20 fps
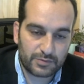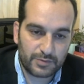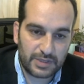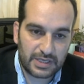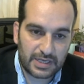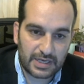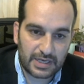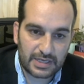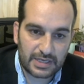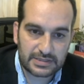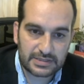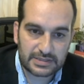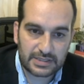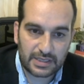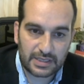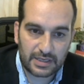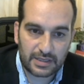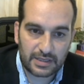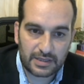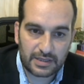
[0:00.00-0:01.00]
we can
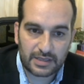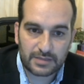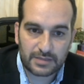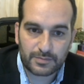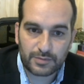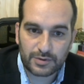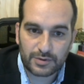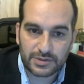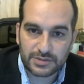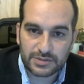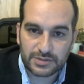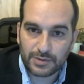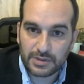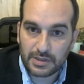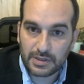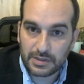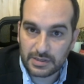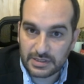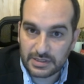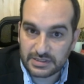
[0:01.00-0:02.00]
say that
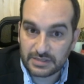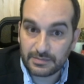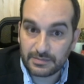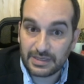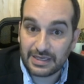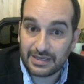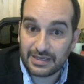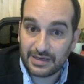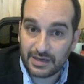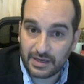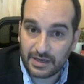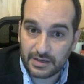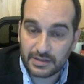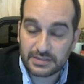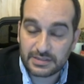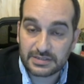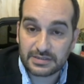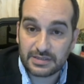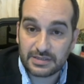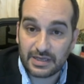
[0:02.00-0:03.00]
postmodernism
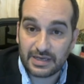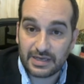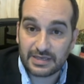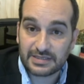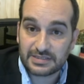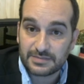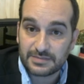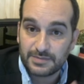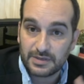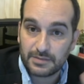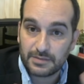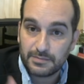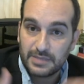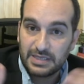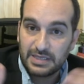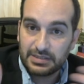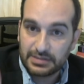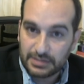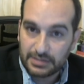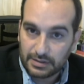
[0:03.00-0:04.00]
inherits the
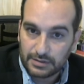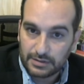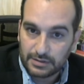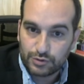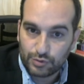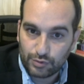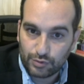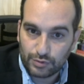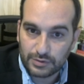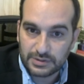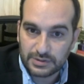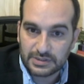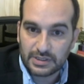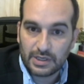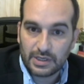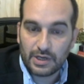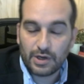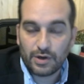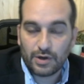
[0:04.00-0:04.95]
experimental tools